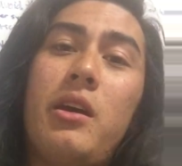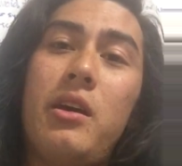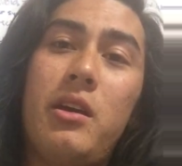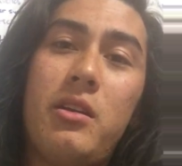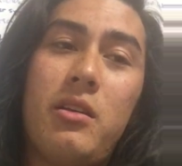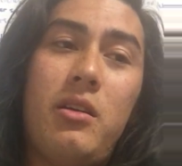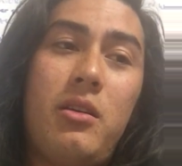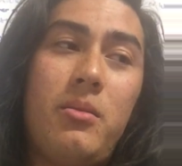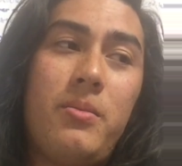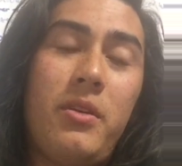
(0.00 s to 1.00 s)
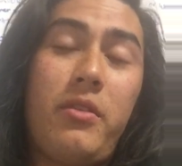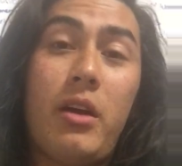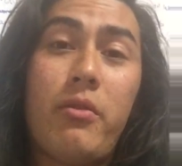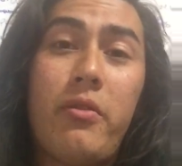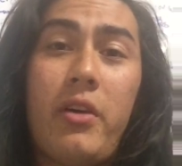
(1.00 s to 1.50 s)
And if you
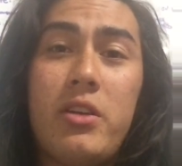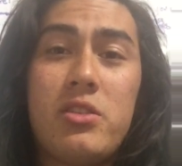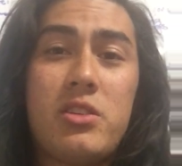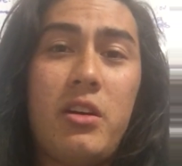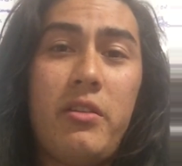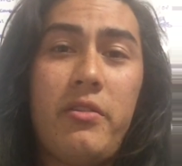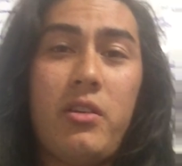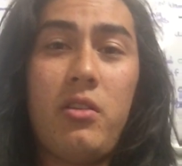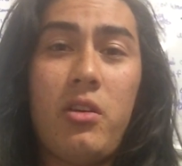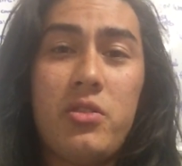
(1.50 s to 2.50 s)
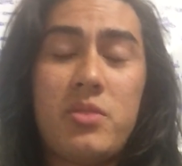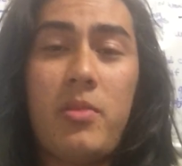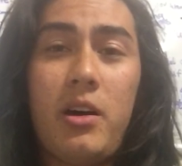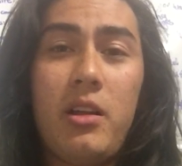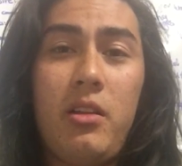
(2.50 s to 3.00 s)
ever find yourself in a low
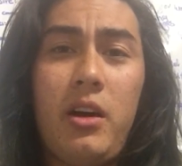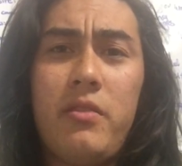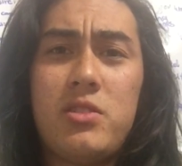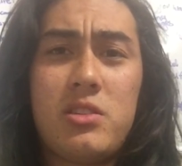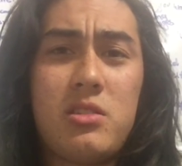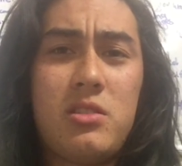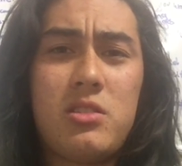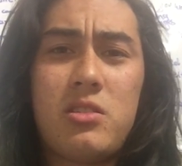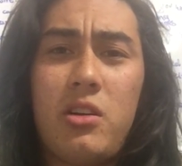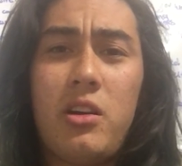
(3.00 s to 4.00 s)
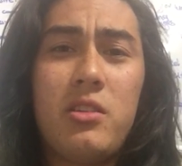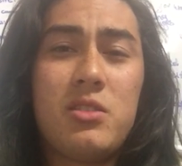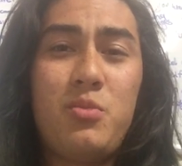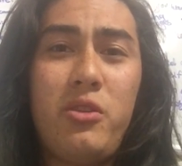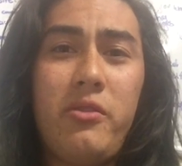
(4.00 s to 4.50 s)
spot in life, just turn on
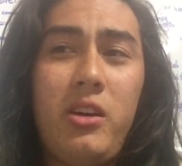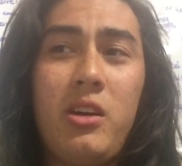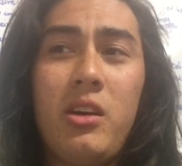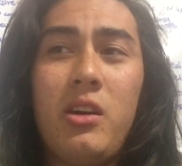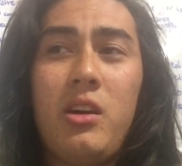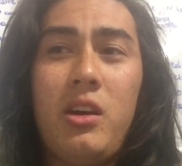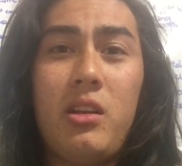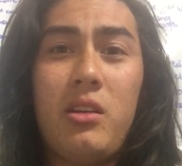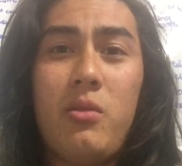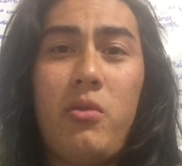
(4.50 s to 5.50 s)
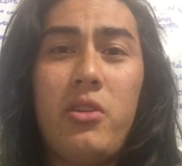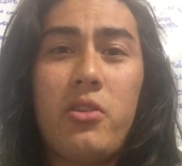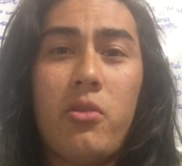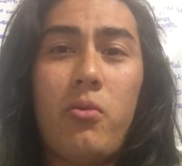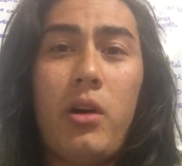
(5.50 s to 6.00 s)
this movie, and then
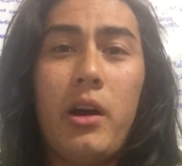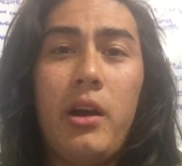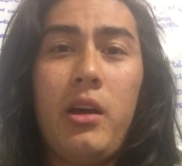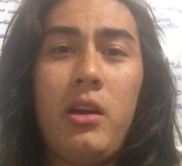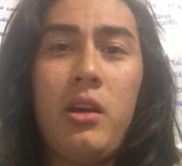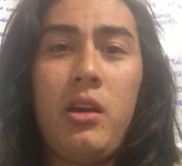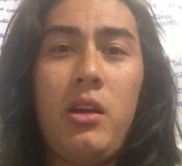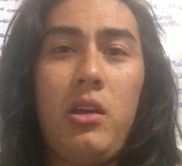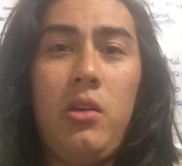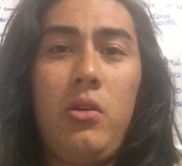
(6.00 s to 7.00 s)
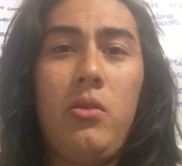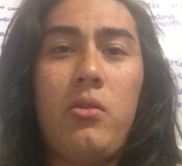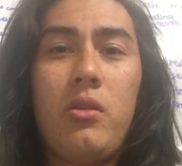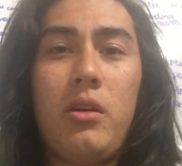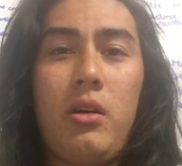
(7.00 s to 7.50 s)
wonder why
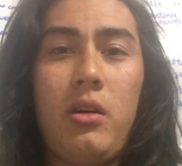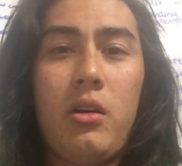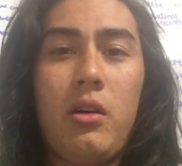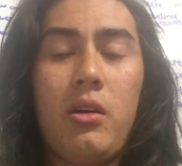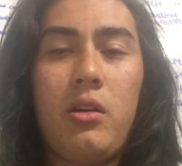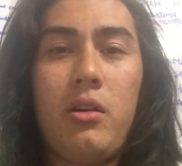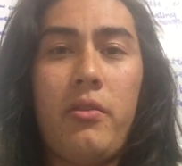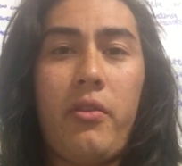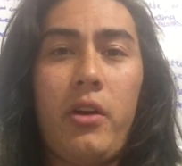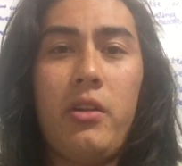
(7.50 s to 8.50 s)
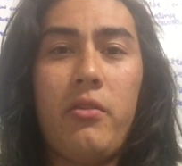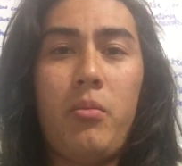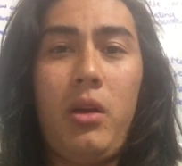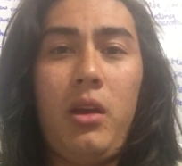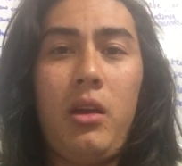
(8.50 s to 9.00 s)
you are a friend of
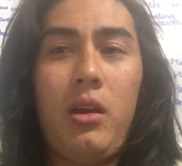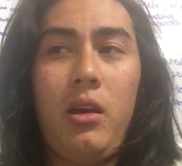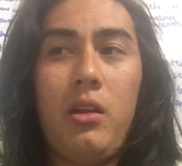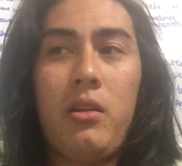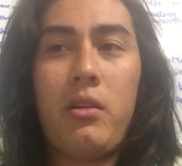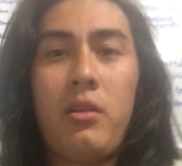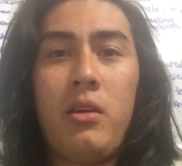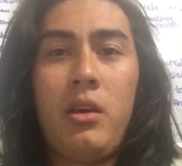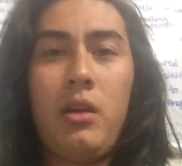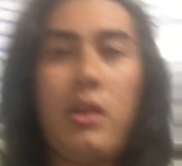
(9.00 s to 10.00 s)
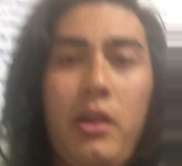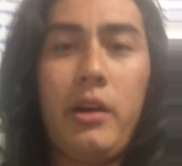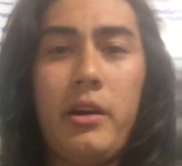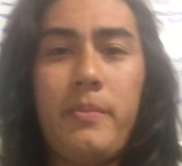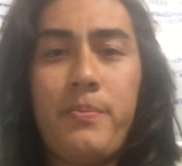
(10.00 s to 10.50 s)
me. And
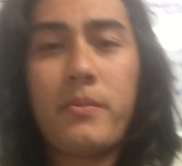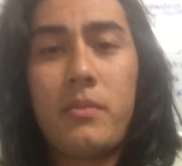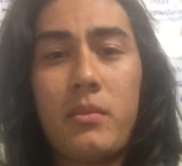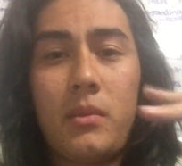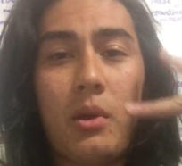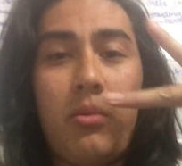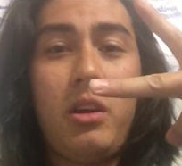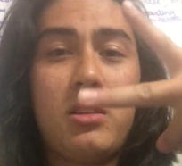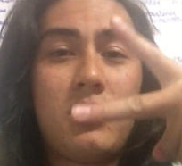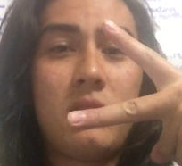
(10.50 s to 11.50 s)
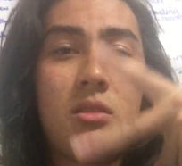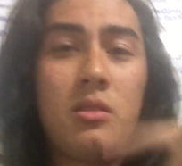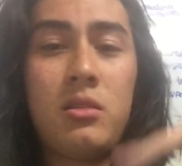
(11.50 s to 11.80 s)
yeah, peace.